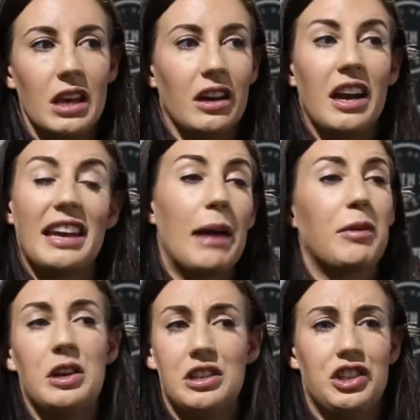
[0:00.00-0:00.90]
kind of kept
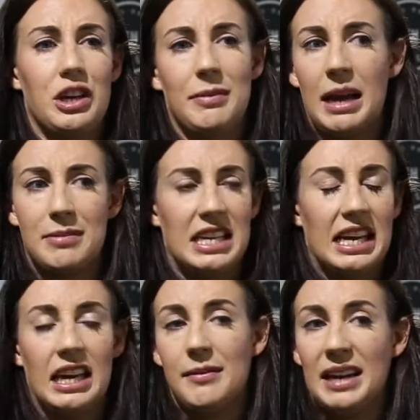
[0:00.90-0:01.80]
going to the gym and kept
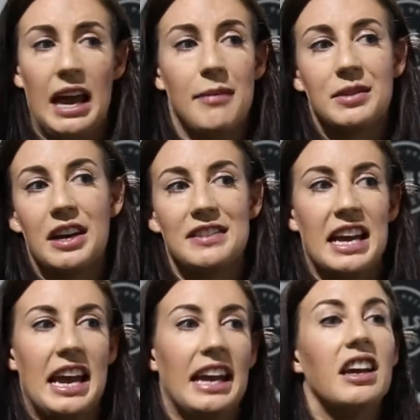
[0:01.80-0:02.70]
seeing him, and he kept kind of
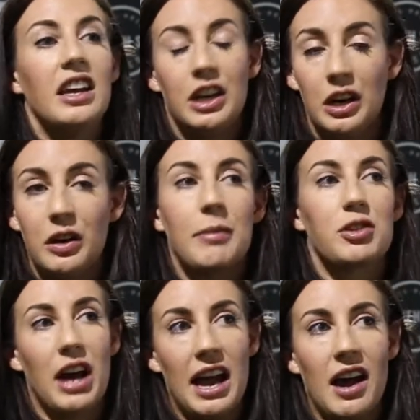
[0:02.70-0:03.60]
saying, come
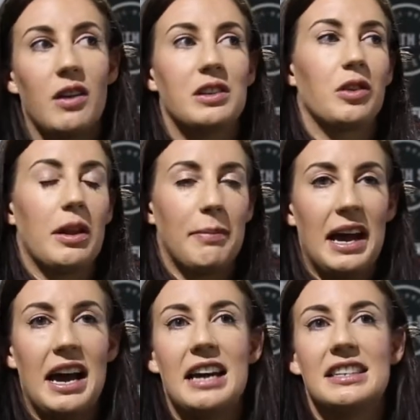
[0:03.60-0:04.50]
and try it out, it's not that
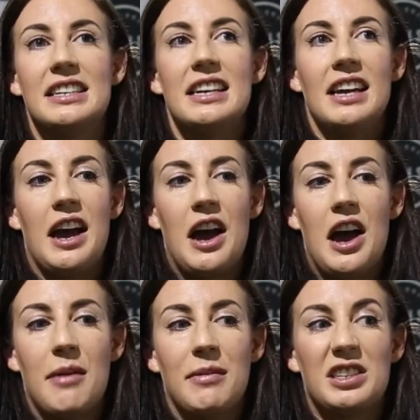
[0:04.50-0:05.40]
bad.
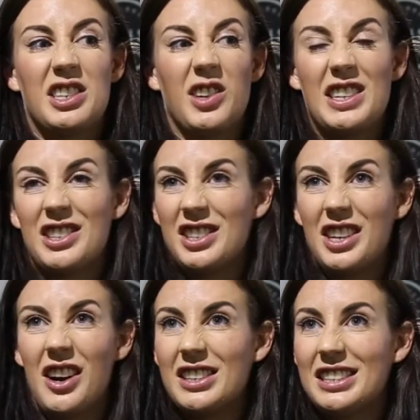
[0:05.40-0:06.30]
And so I just
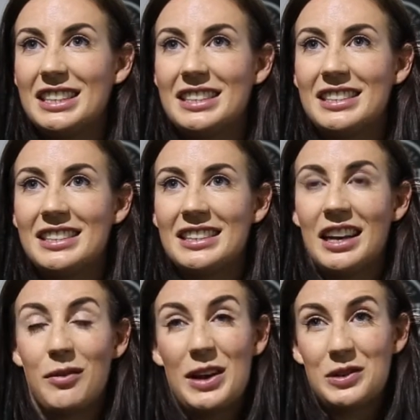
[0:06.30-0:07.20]
started,
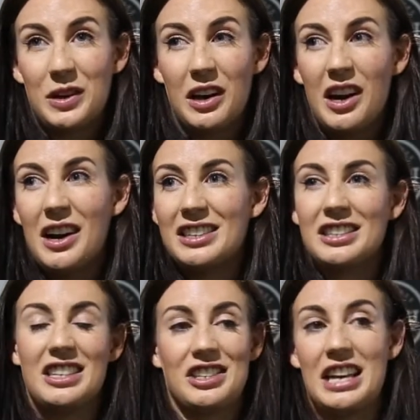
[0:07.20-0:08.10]
and I went to a class,
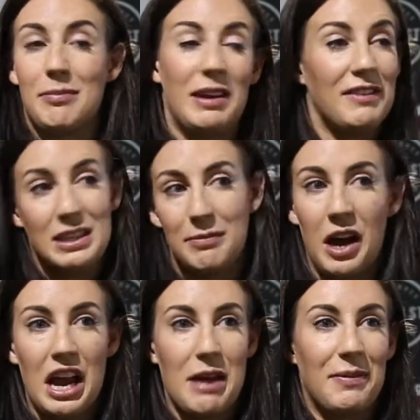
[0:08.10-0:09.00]
and I just had a PVC
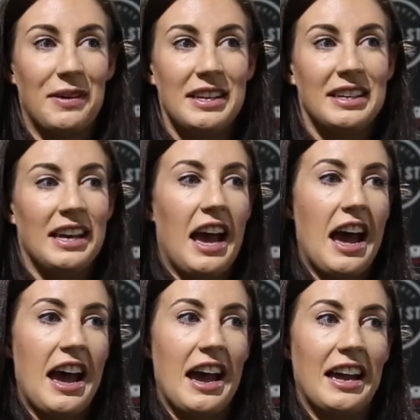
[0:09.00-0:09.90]
pipe
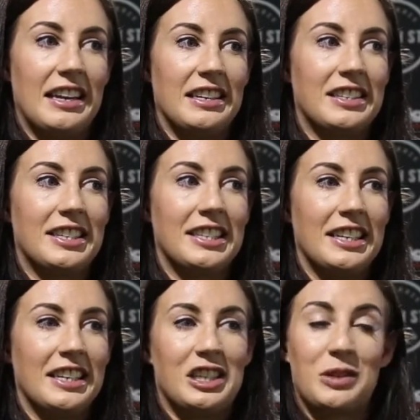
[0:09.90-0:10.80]
and
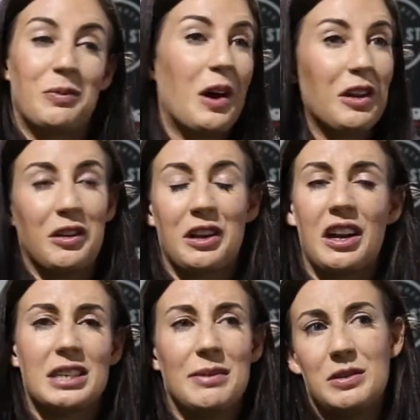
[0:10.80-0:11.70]
just worked through the
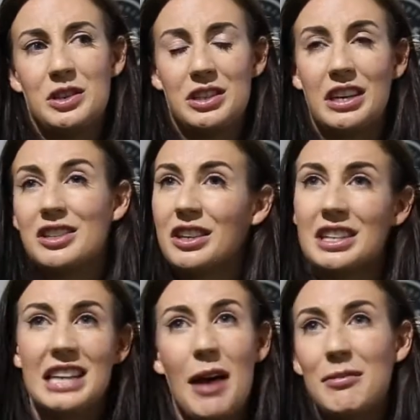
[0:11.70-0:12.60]
class, but it was just such a
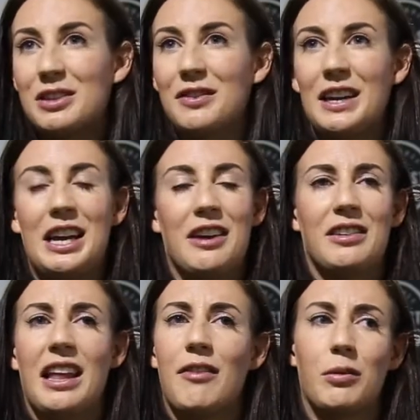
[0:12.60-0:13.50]
nice atmosphere
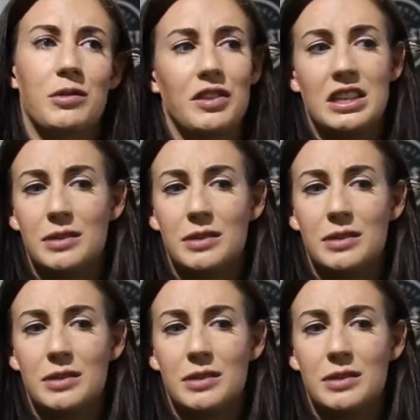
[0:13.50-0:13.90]
and everyone was really